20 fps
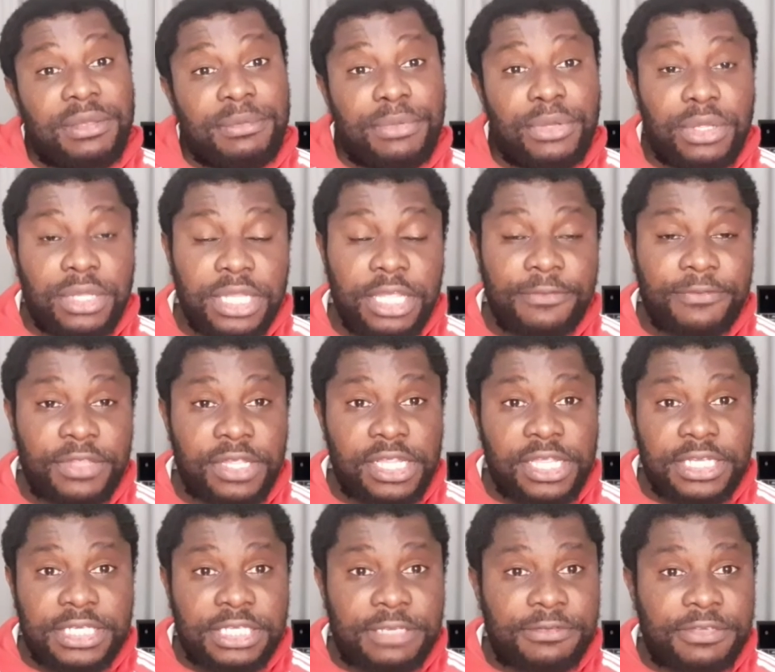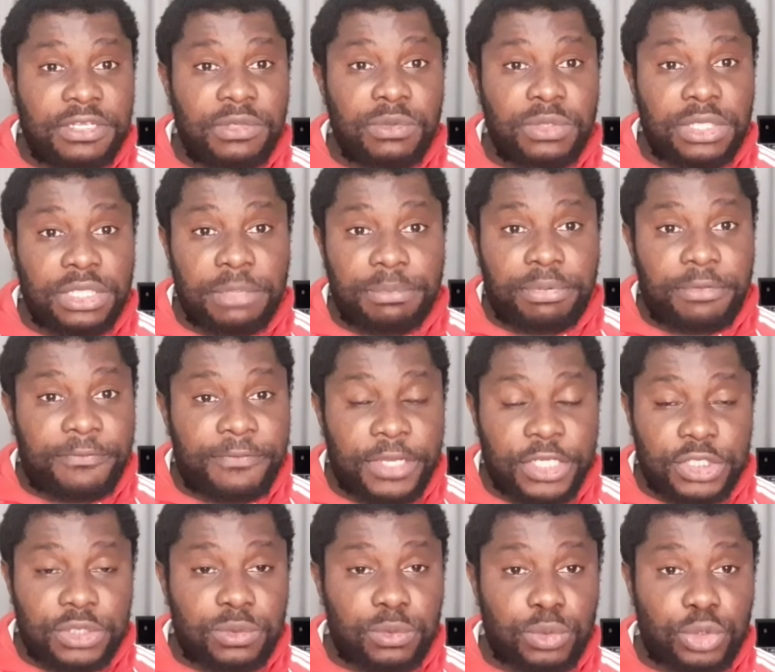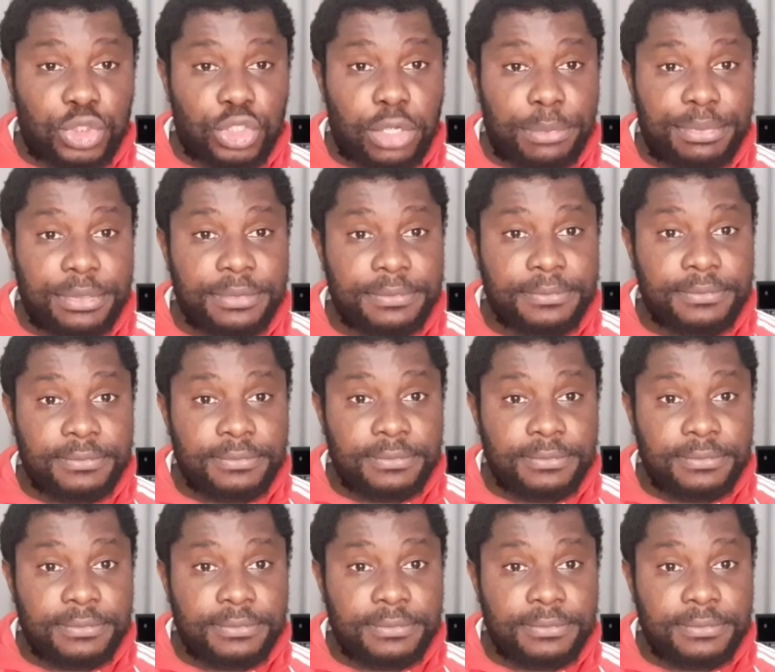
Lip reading: But nevertheless, they've still done a professional job.